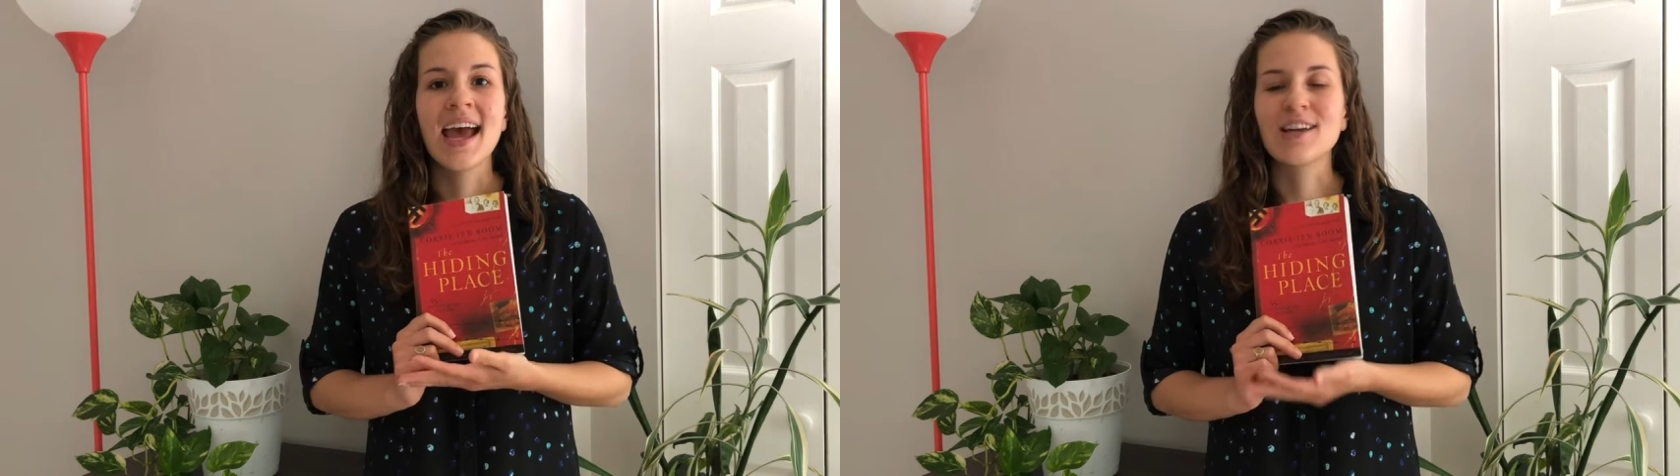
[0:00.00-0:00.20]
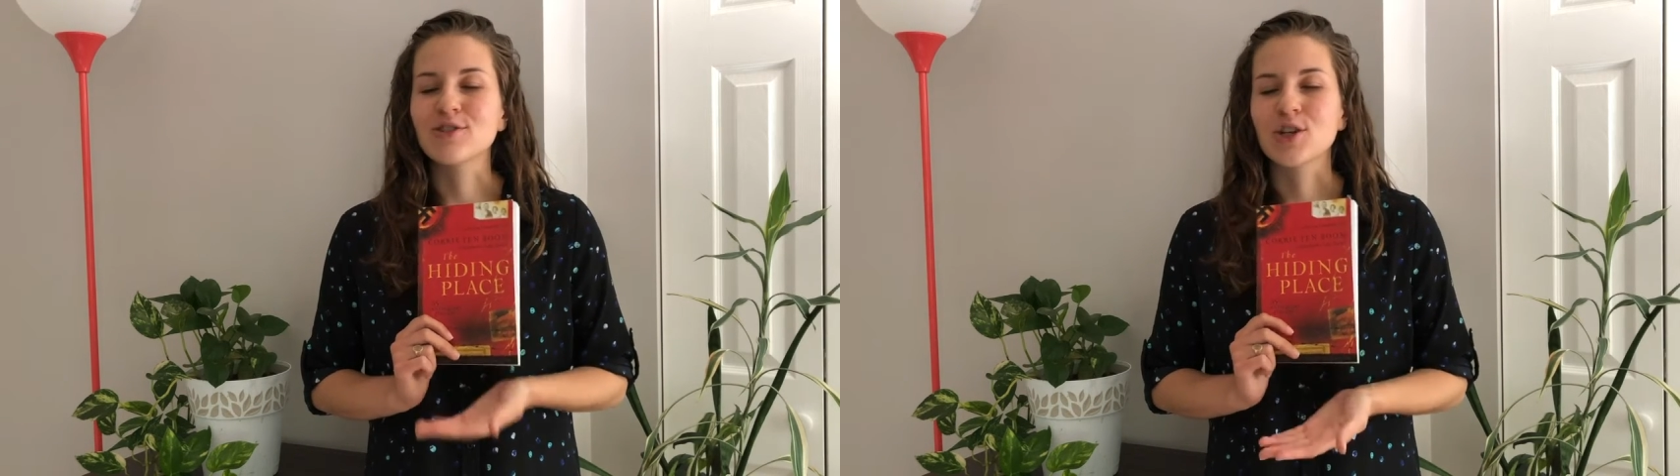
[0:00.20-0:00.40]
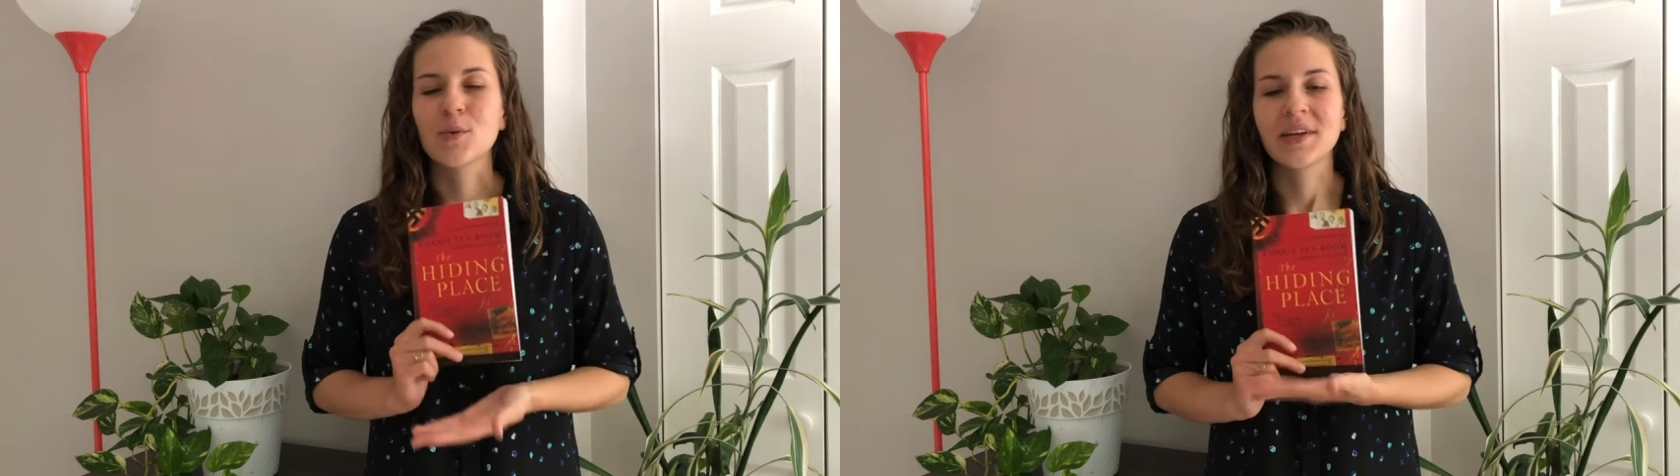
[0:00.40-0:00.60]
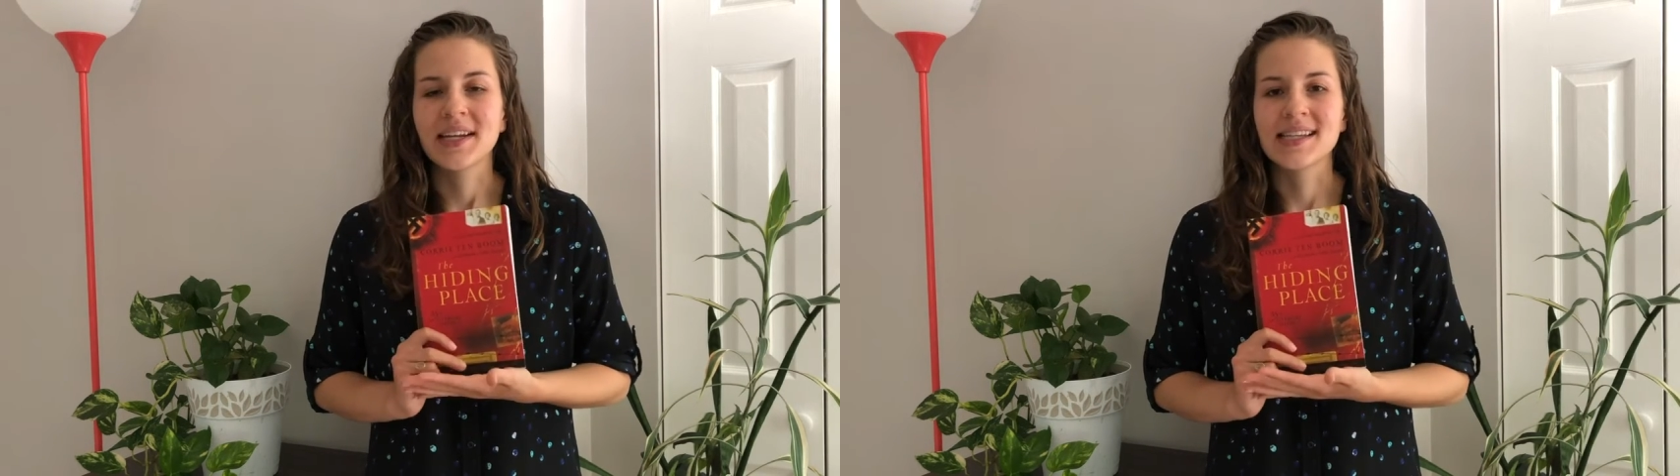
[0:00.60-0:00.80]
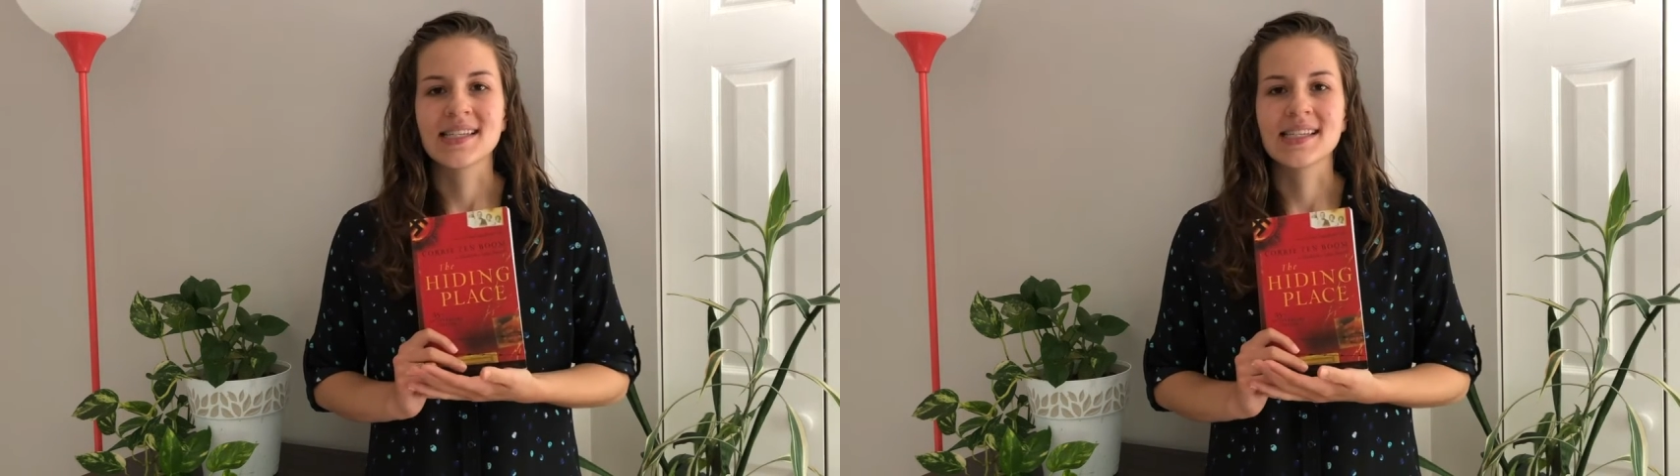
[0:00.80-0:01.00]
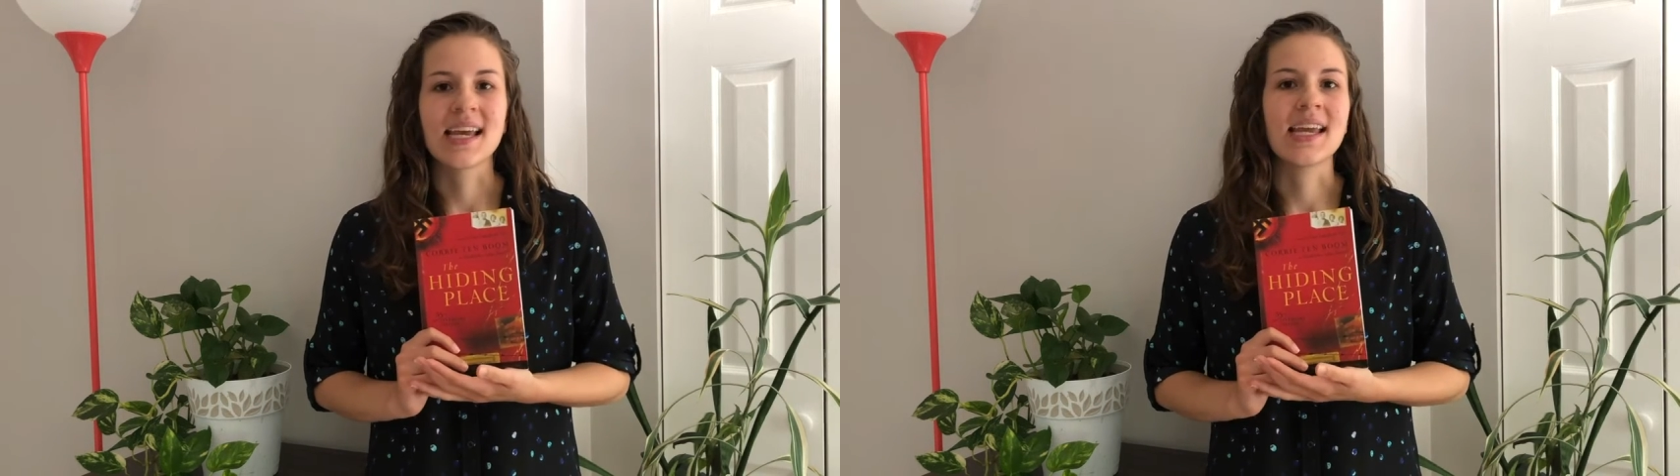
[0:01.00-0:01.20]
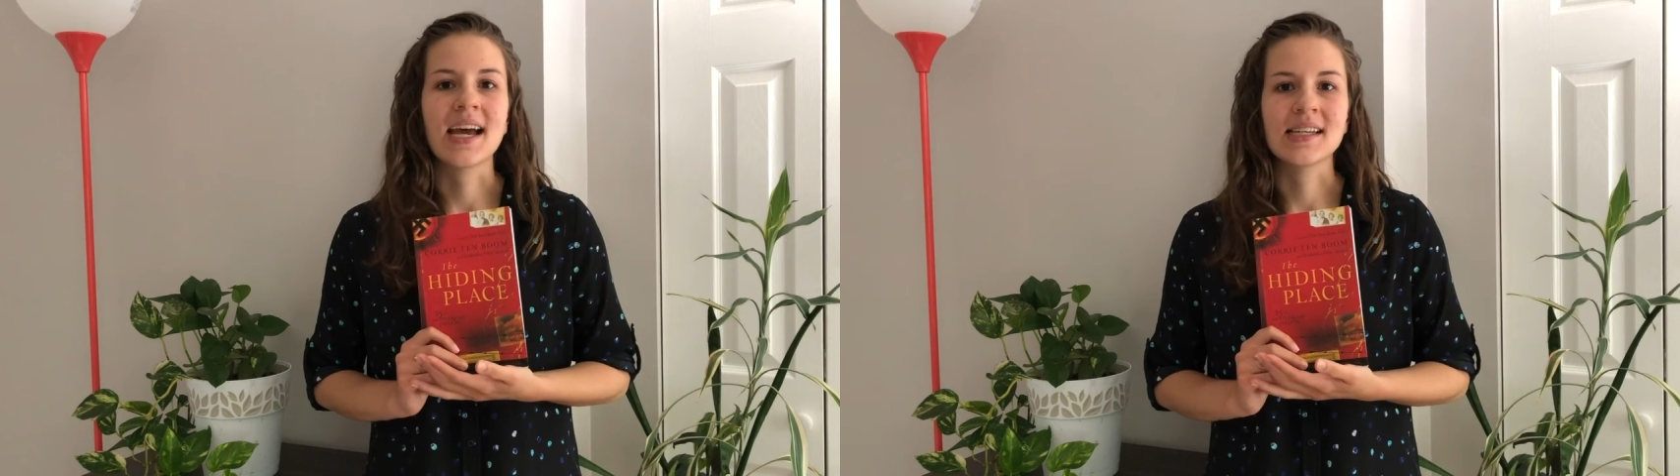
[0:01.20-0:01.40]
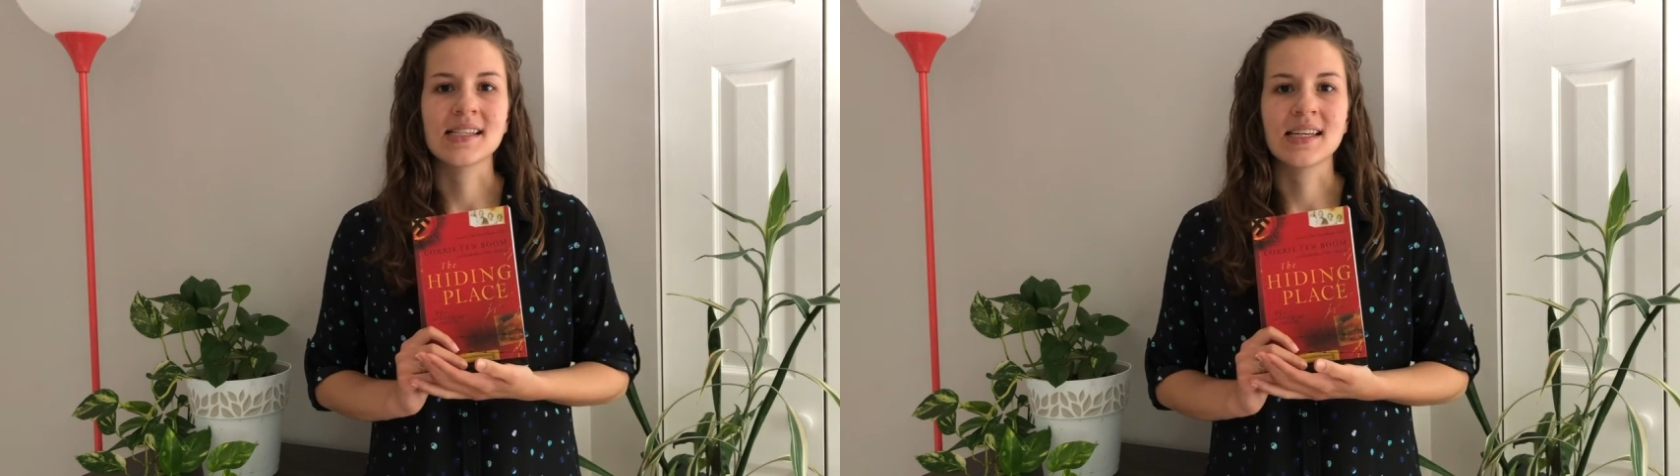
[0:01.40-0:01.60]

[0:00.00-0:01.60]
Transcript: and just her willingness to say yes